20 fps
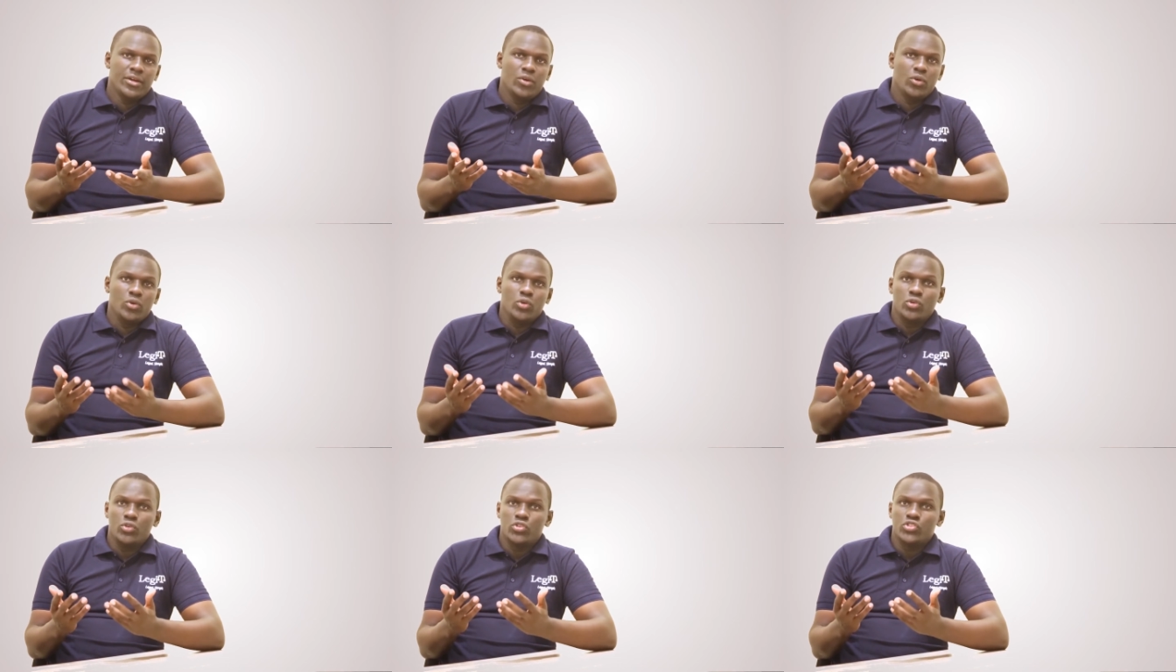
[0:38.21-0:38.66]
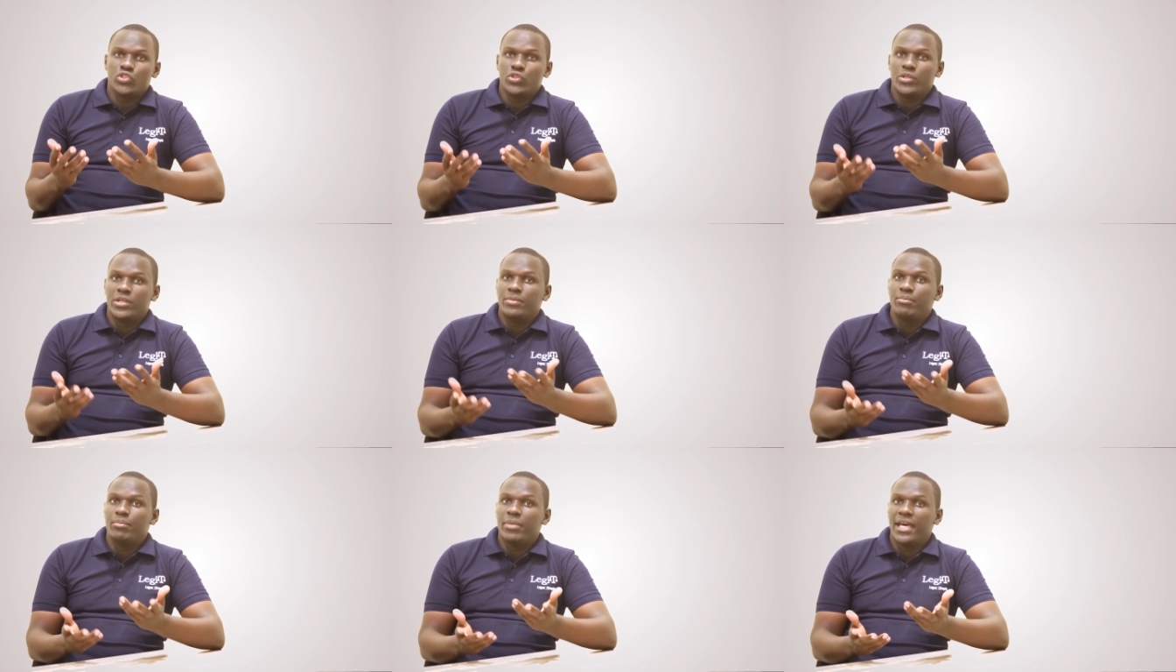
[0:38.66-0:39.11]
Or should
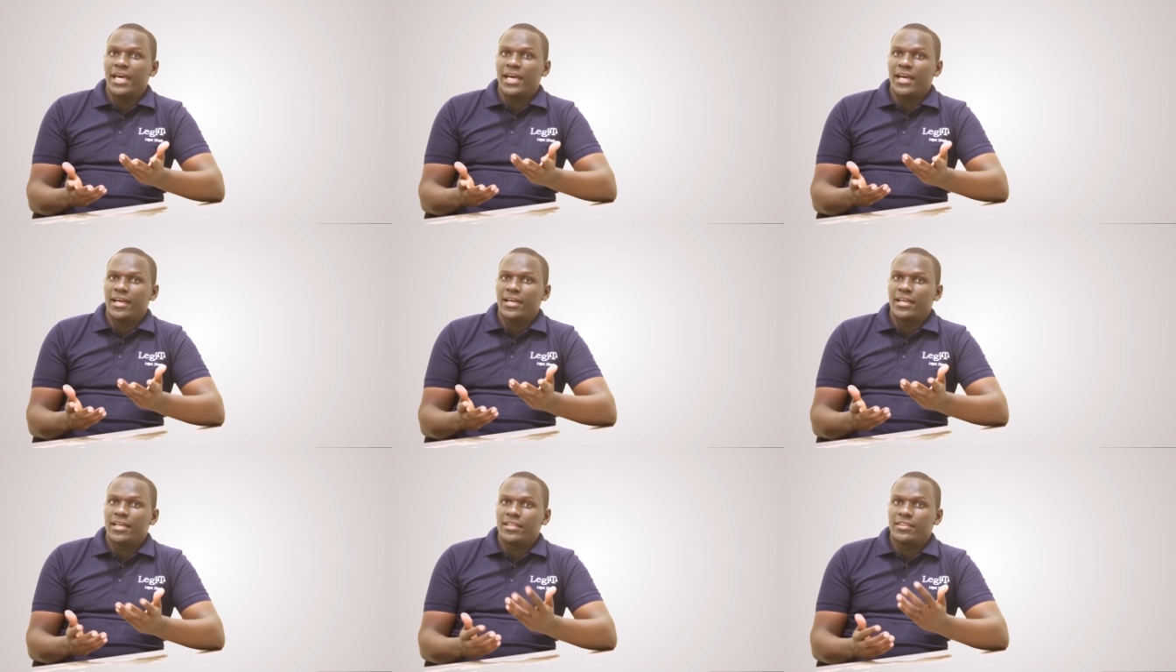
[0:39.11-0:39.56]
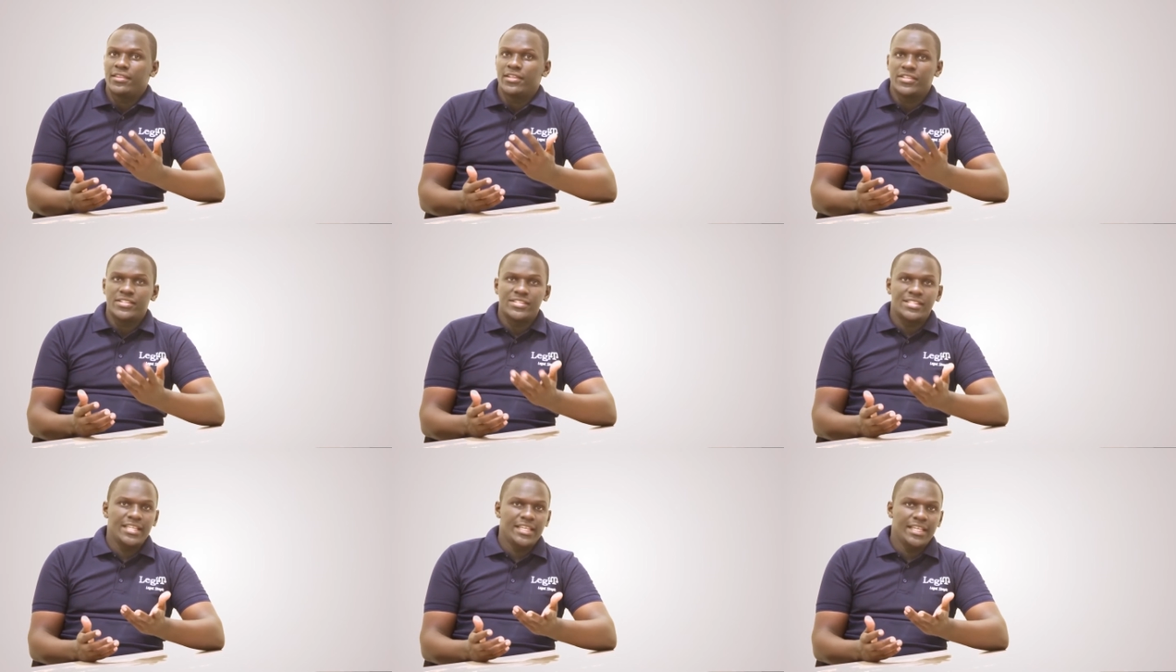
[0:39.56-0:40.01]
it bear the
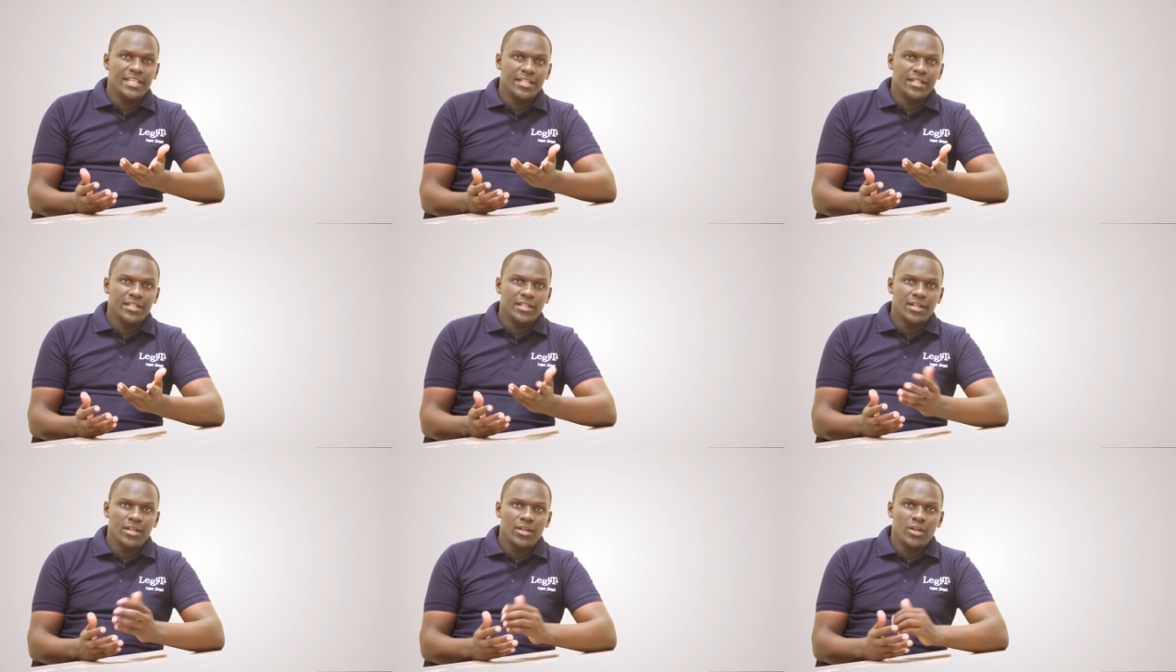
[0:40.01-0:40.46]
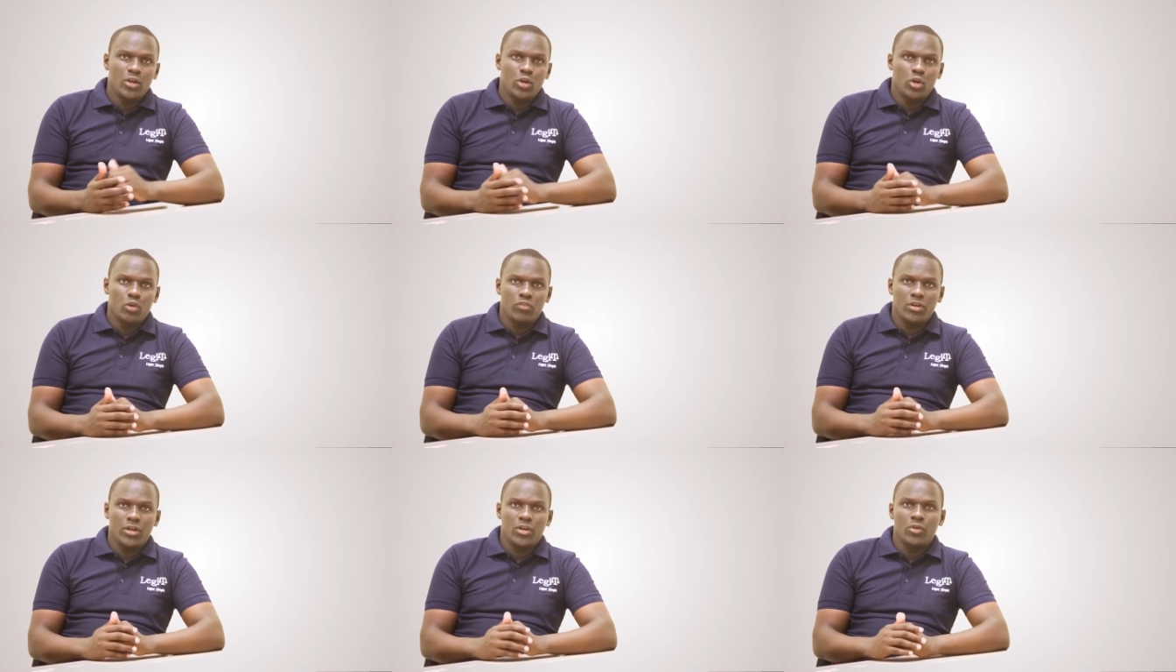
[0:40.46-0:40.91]
seal
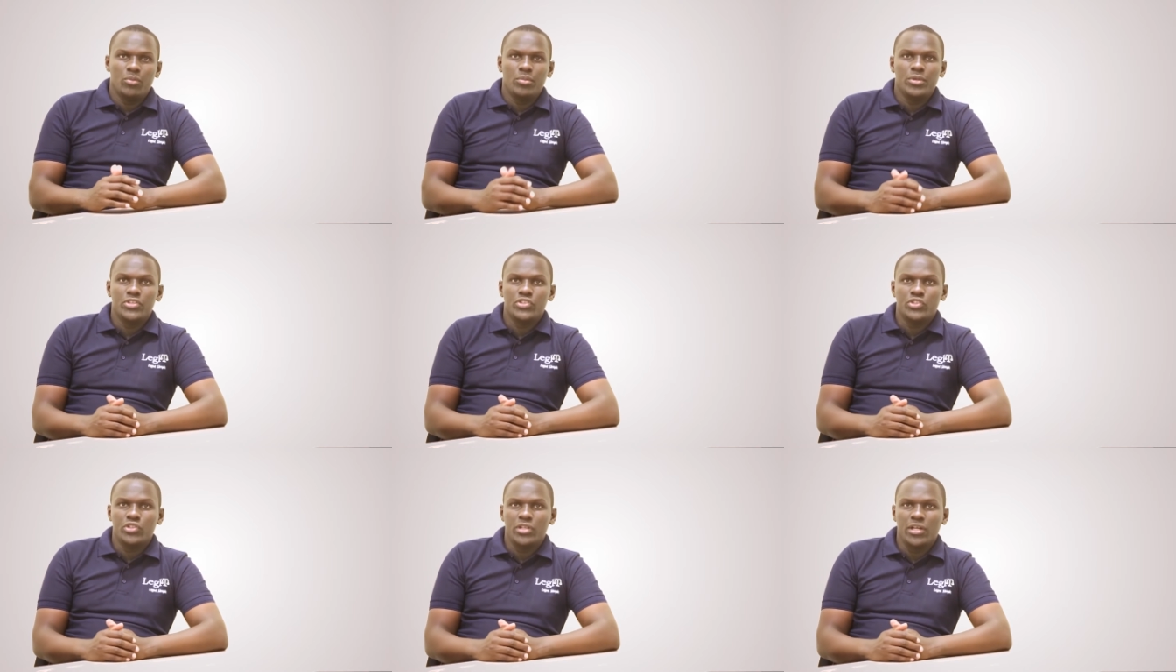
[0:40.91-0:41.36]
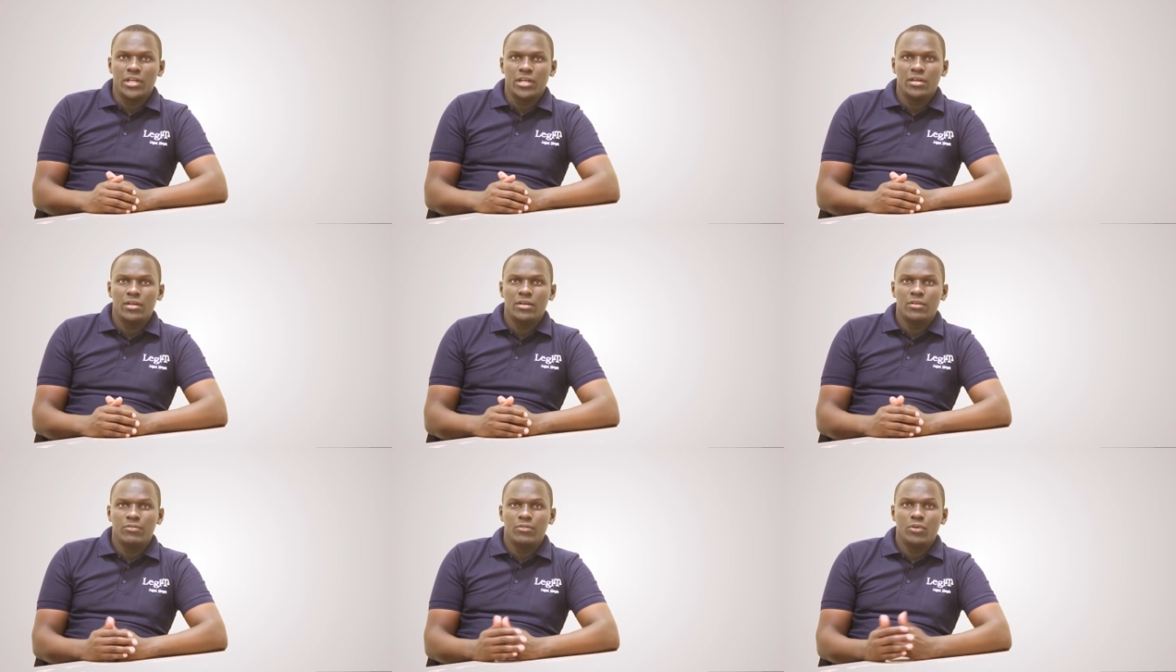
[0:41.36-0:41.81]
of a commissioner
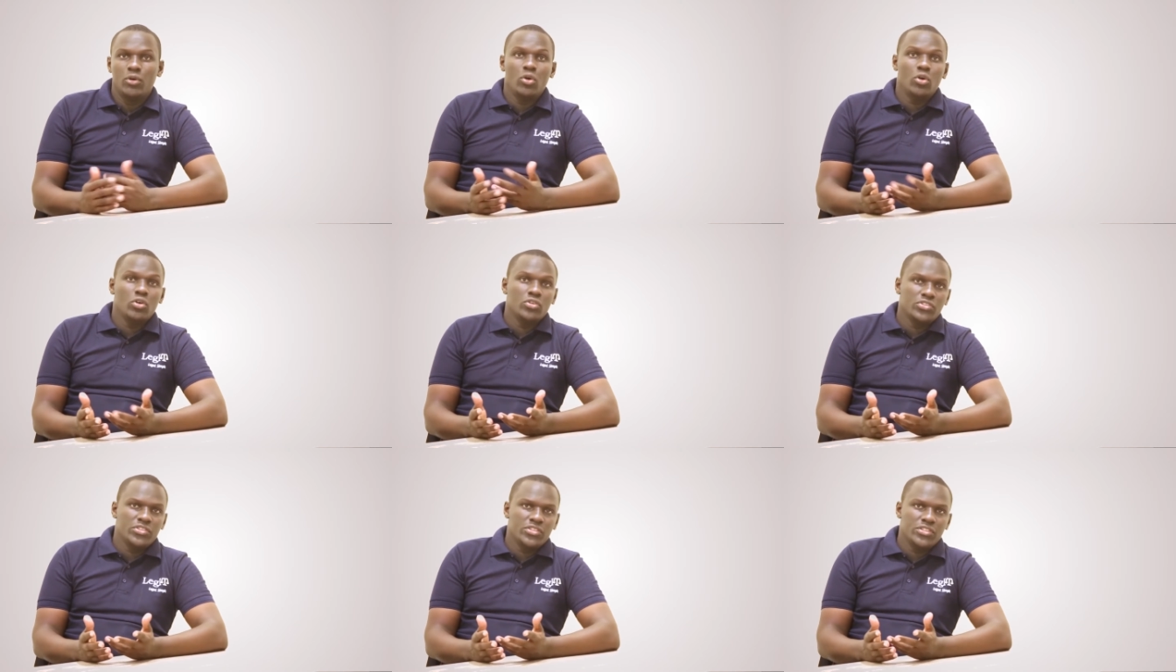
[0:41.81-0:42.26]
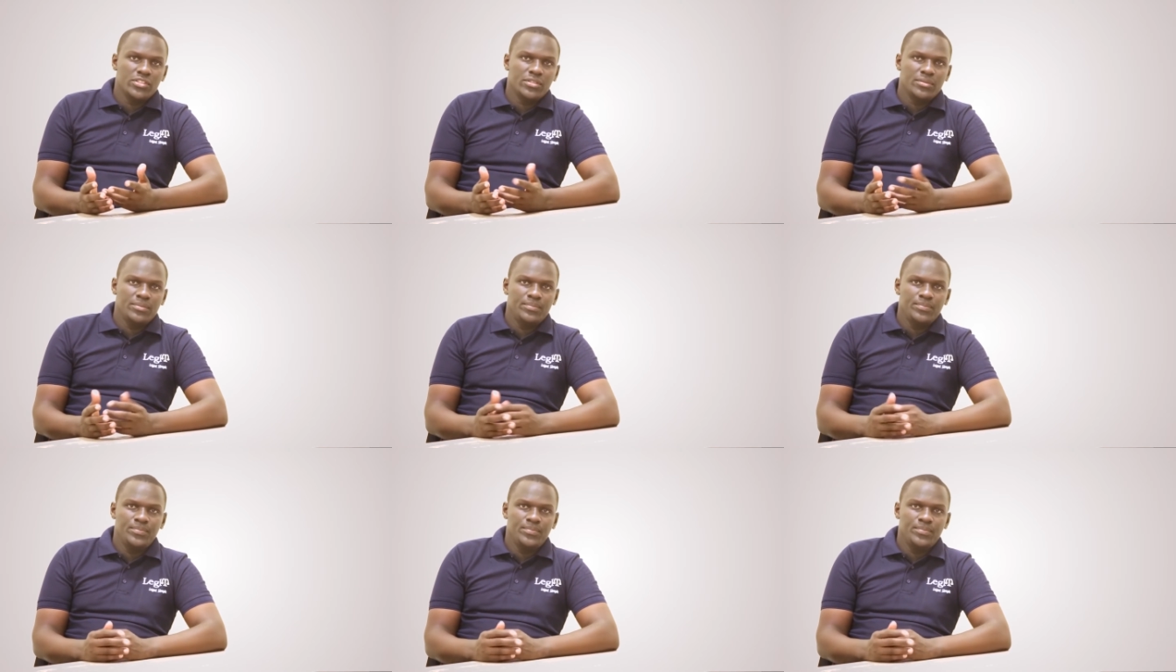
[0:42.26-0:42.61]
for oaths?